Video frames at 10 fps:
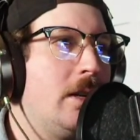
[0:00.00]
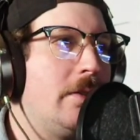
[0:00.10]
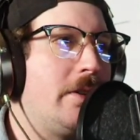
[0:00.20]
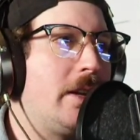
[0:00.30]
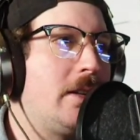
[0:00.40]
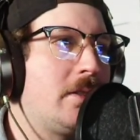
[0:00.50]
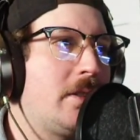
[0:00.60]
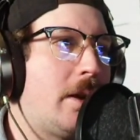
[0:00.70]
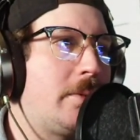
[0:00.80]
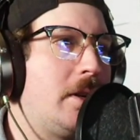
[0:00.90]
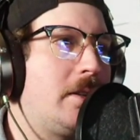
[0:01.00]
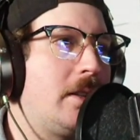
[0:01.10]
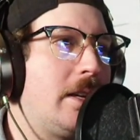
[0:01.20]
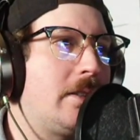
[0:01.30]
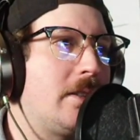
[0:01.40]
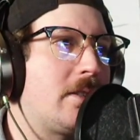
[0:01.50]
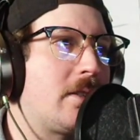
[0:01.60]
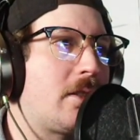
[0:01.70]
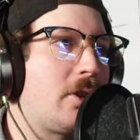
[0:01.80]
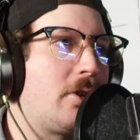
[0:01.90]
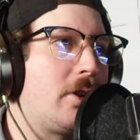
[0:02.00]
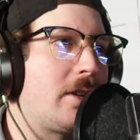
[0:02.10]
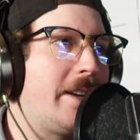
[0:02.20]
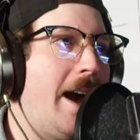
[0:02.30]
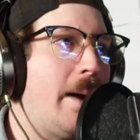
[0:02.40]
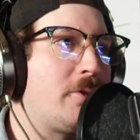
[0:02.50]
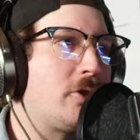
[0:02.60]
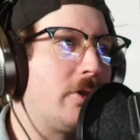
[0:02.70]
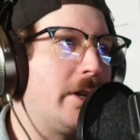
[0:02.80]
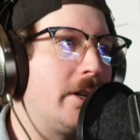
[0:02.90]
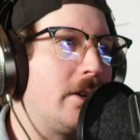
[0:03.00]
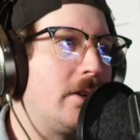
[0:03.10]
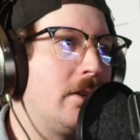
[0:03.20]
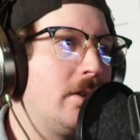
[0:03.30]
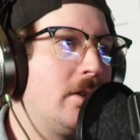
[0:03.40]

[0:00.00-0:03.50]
If it is, then I'm going to delete this third capture here.